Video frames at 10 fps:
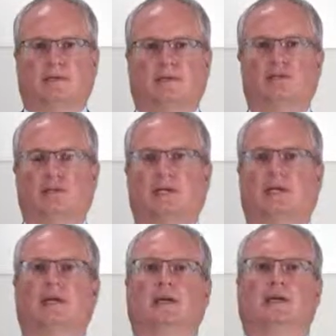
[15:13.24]

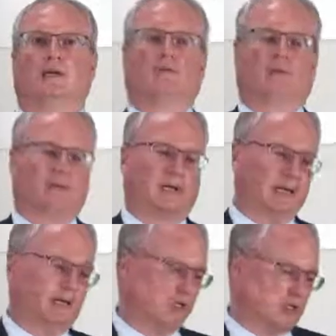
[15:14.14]
Usually from an
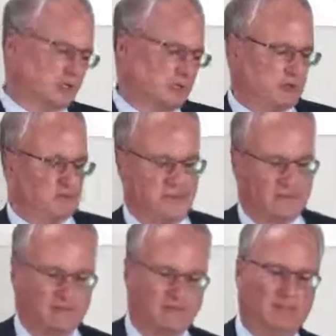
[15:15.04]
end user's
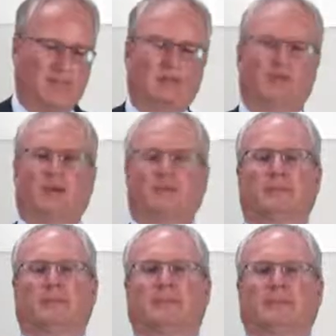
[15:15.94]
perspective, the mainframe
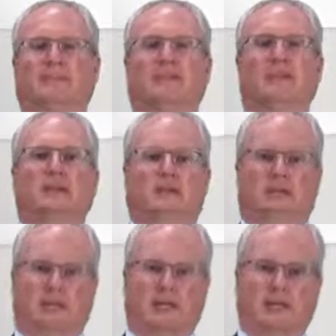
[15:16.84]
is hidden
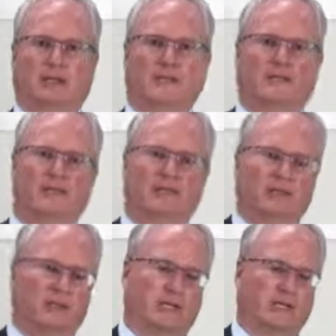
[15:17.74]
behind web
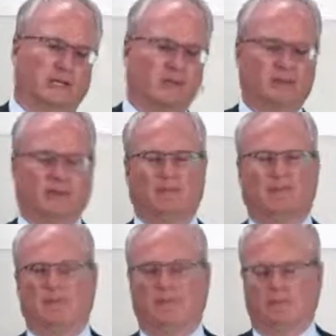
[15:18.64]
front ends,
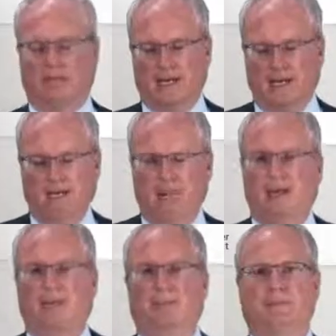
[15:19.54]
behind
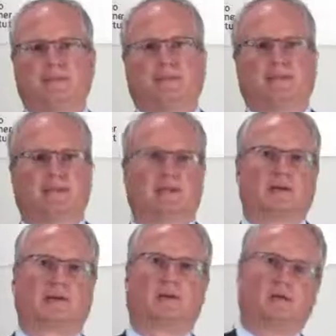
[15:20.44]
mobile apps that
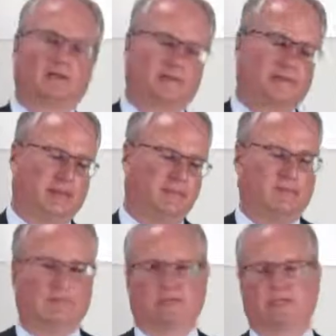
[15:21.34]
call the
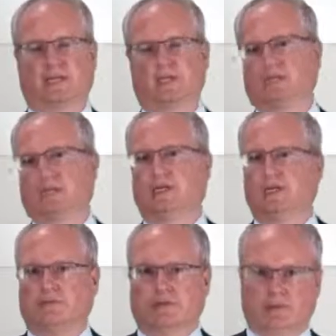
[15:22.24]
mainframe transactions,
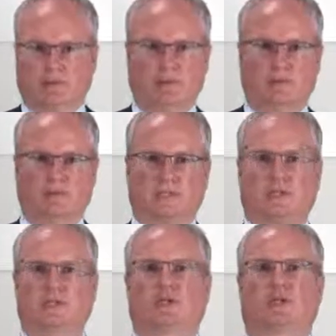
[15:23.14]
for example using
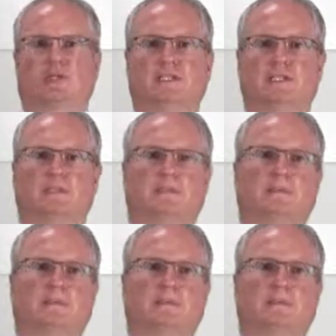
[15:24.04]
web services.